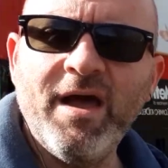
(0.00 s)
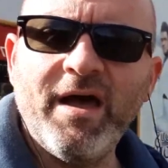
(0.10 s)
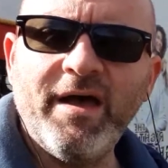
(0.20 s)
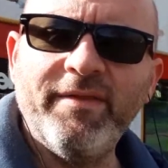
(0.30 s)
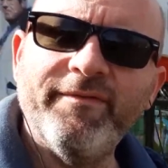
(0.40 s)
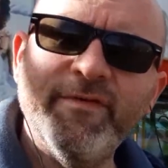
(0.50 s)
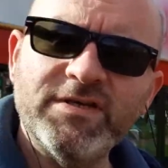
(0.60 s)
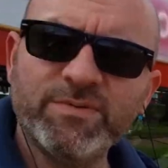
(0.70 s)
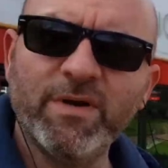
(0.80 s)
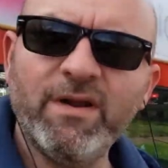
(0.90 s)
Uh, the
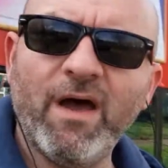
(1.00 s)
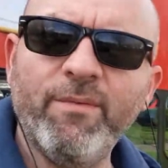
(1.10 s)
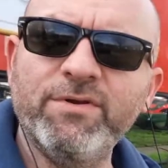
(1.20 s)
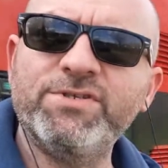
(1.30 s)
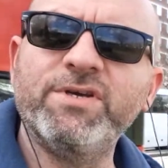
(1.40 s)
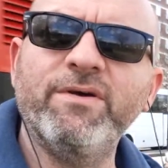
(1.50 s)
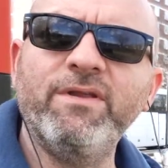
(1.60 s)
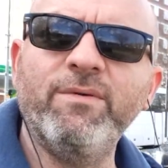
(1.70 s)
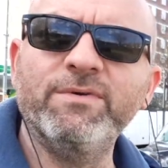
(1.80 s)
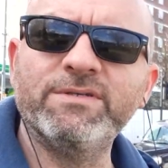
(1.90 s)
first one I would have shown
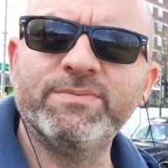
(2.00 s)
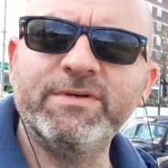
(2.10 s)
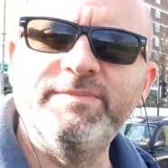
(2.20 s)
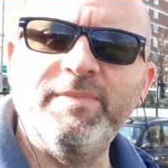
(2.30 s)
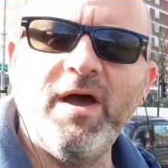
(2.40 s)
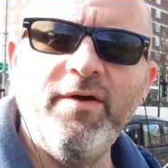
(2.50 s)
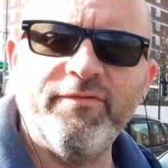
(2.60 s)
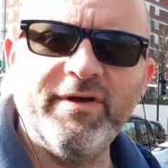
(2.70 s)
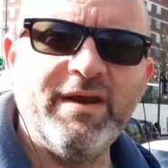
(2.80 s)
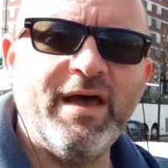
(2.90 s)
you was with,
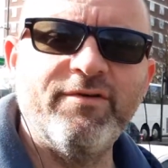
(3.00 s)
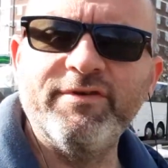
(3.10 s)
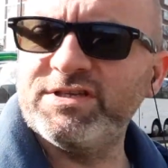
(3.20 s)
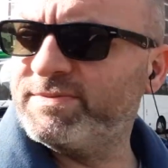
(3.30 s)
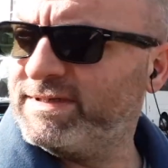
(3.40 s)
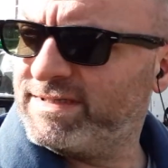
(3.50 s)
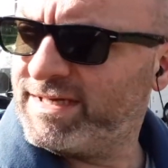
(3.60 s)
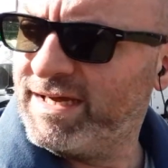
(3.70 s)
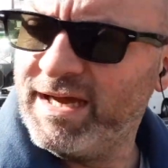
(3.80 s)
over in uh, Richmond.